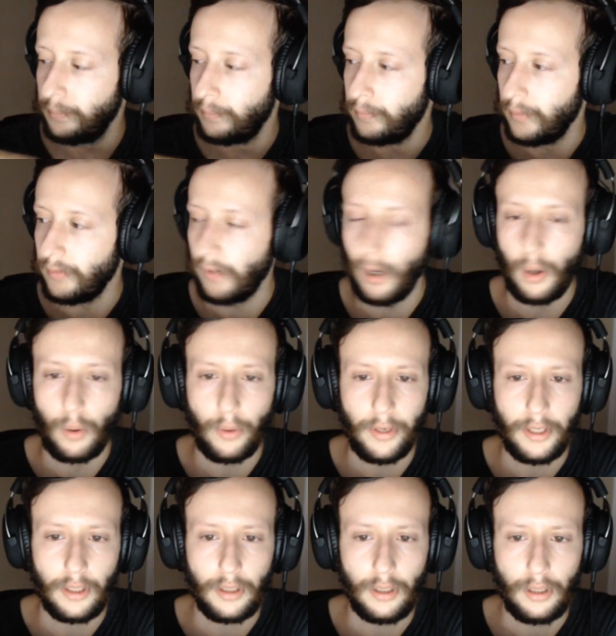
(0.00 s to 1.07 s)
I'll hold it.
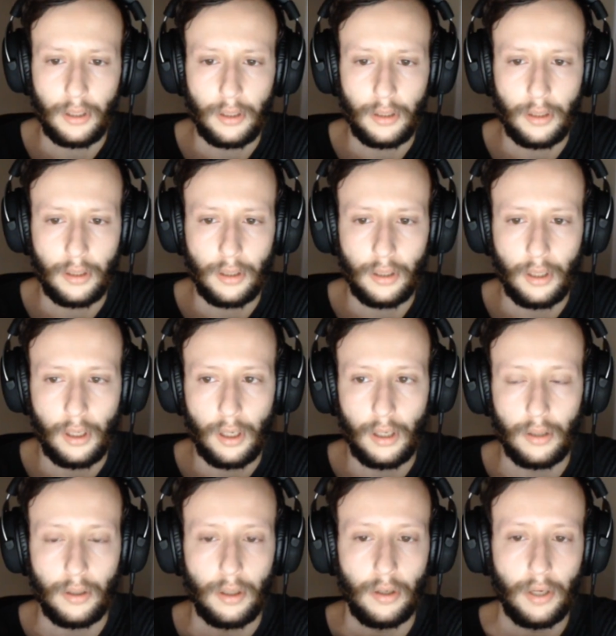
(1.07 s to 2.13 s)
Oh,
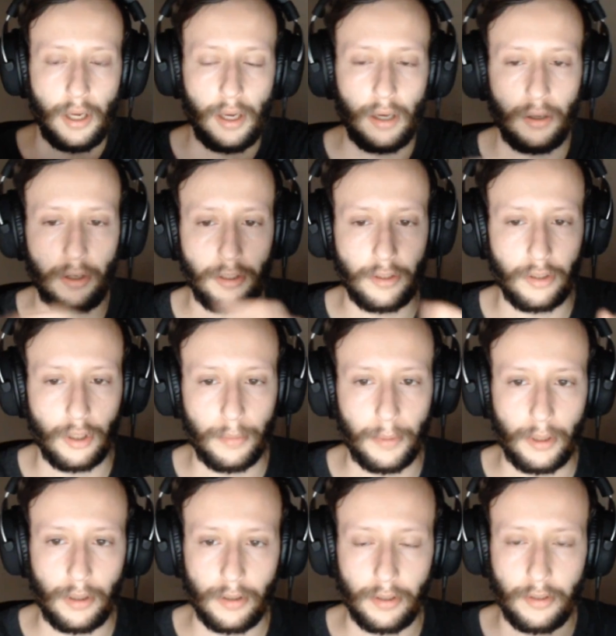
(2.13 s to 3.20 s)
okay, I held it just a little bit
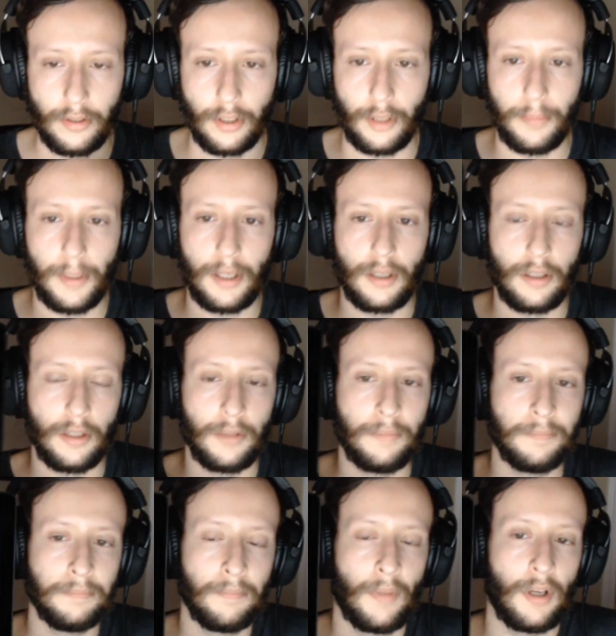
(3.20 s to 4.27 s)
longer. Turn it back on.
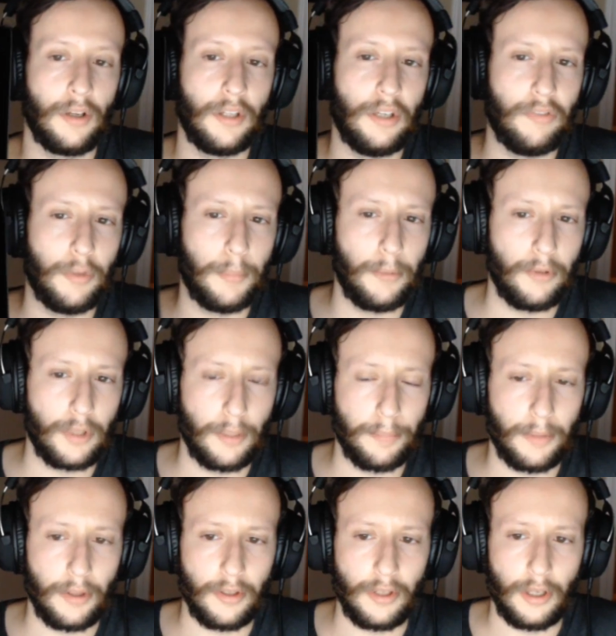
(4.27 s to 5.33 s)
Let's see if it boots up this
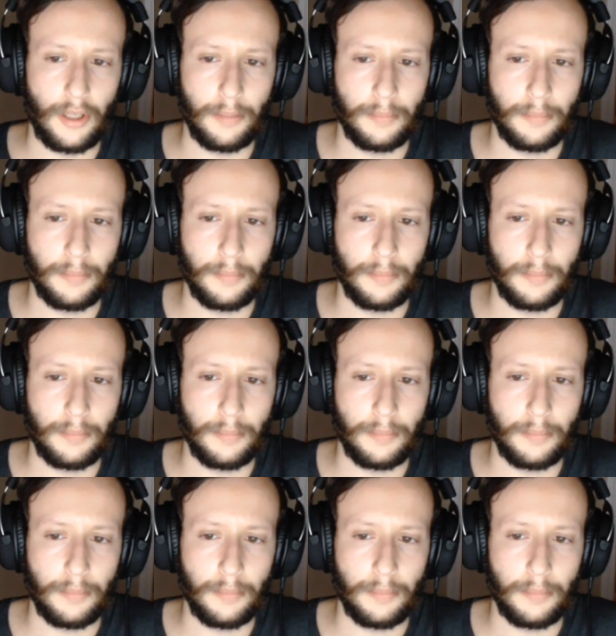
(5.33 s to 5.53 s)
time.